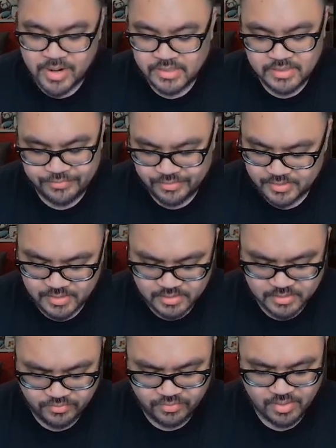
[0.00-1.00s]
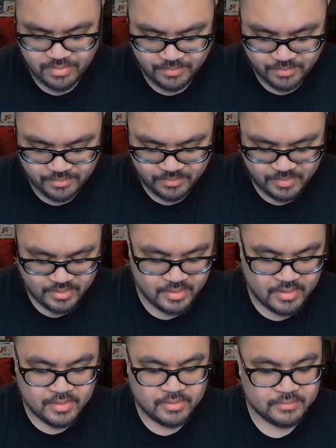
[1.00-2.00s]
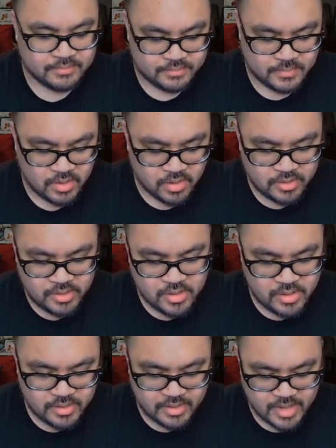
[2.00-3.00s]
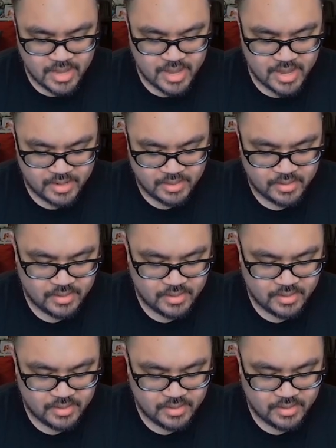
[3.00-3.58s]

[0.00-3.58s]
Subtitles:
differences from early on and